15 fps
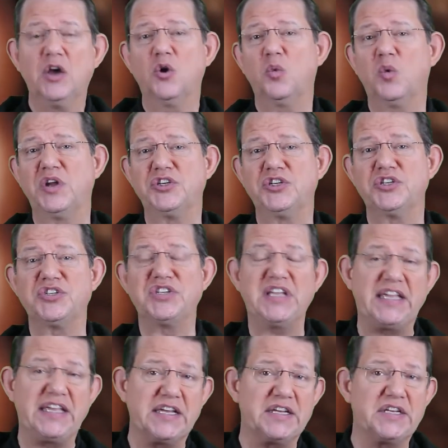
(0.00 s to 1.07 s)
which is
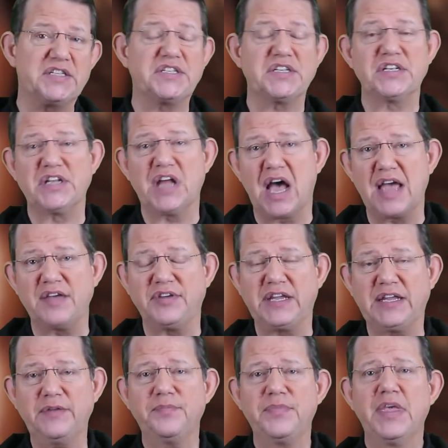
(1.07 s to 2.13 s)
Ears and
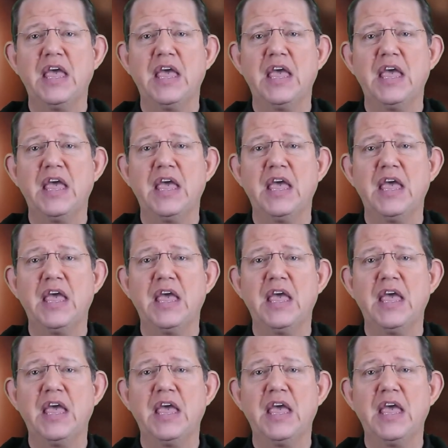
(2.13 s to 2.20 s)
Diving.